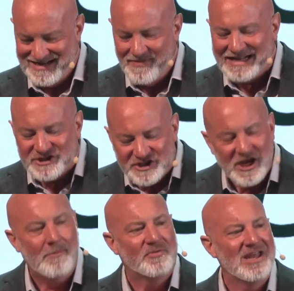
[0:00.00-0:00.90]
that
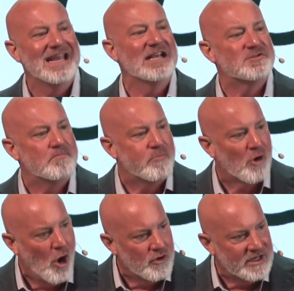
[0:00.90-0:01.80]
something is
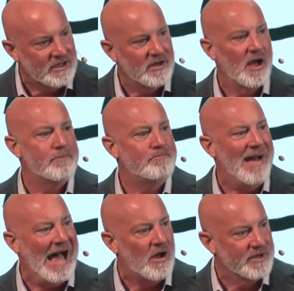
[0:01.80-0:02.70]
broken
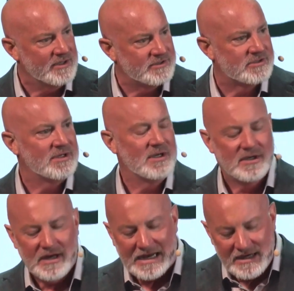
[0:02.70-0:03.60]
about us
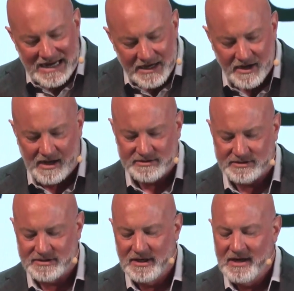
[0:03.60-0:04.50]
and in
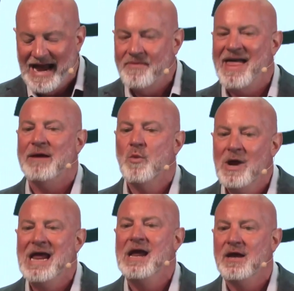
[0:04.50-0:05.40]
us, and that
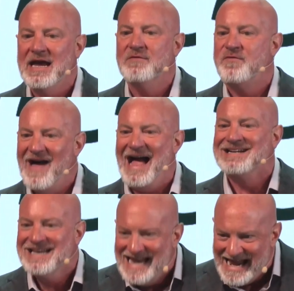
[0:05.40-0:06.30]
we, in
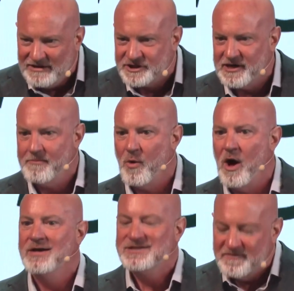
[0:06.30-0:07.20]
fact, need
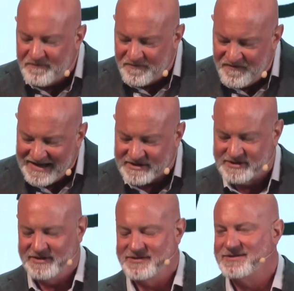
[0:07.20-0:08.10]
someone to fix
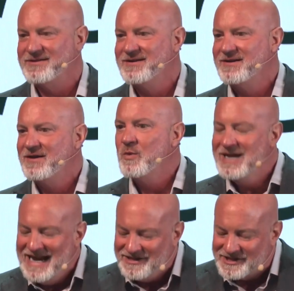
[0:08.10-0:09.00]
us. We
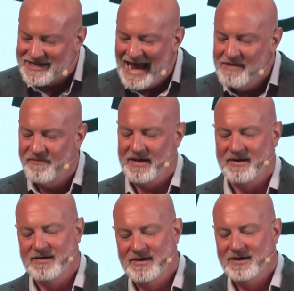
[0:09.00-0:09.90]
need
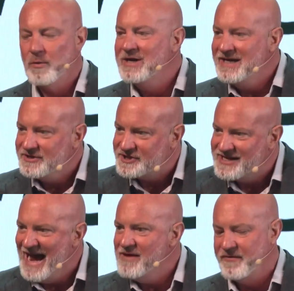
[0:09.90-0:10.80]
saving. We need a
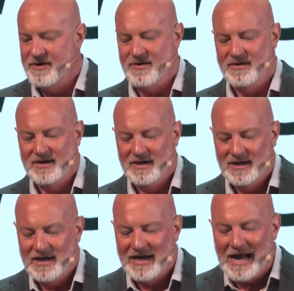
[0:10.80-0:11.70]
savior.
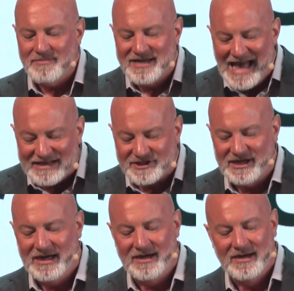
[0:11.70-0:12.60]
And I'm
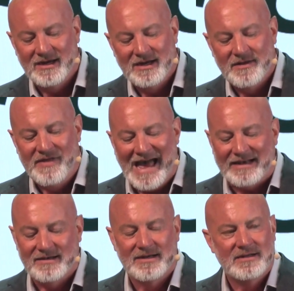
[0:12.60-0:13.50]
guessing
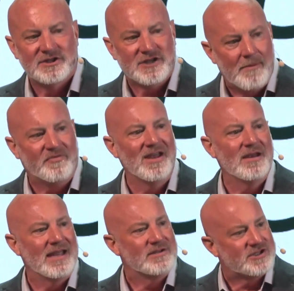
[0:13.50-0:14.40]
that something
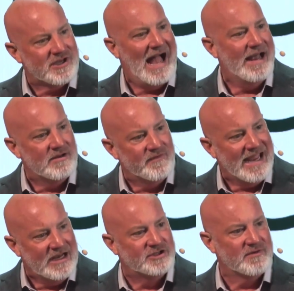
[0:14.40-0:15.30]
inside of
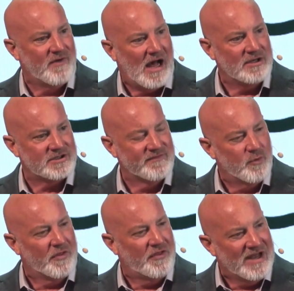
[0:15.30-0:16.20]
each of us, if
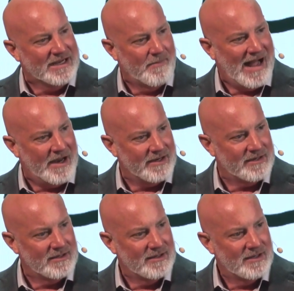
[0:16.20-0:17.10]
we'll think about it,
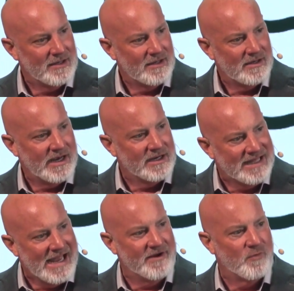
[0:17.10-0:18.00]
and
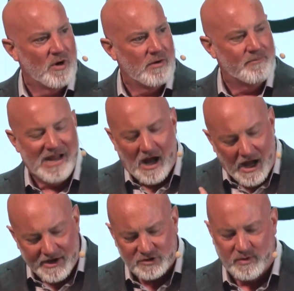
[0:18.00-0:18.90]
again, if we'll be
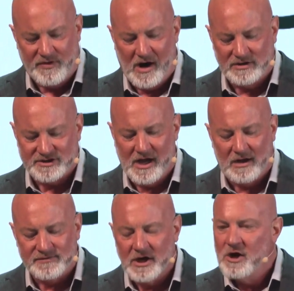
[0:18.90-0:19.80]
honest with
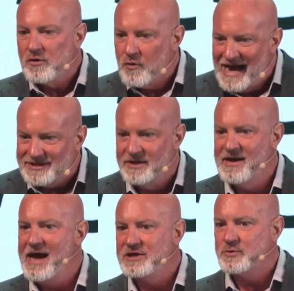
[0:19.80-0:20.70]
ourselves,
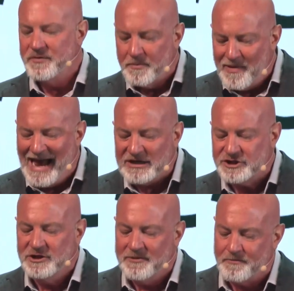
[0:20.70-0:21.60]
resonates with the
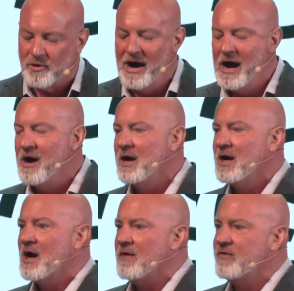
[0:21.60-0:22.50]
passionate prayer
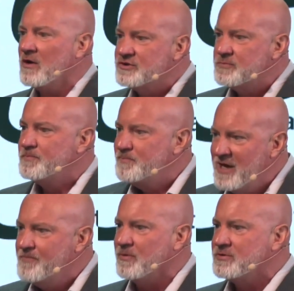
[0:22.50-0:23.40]
of those
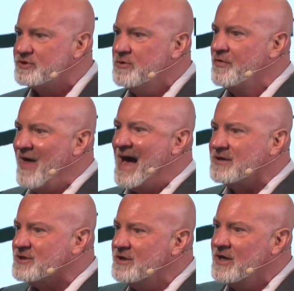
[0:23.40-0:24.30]
people
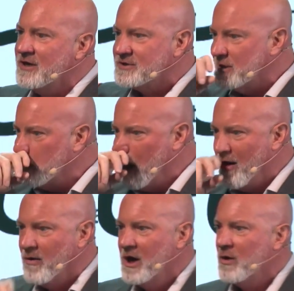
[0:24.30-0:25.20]
2,000 years
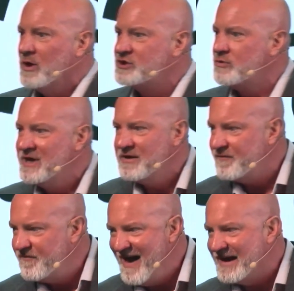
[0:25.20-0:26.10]
ago, which in
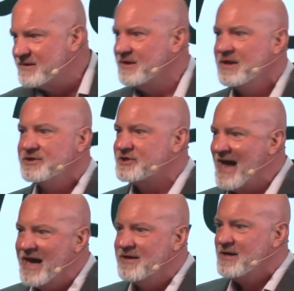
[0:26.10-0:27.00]
effect
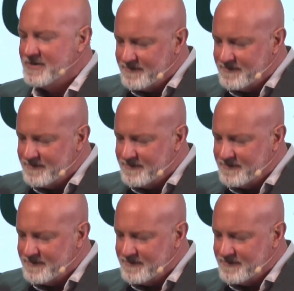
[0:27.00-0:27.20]
said,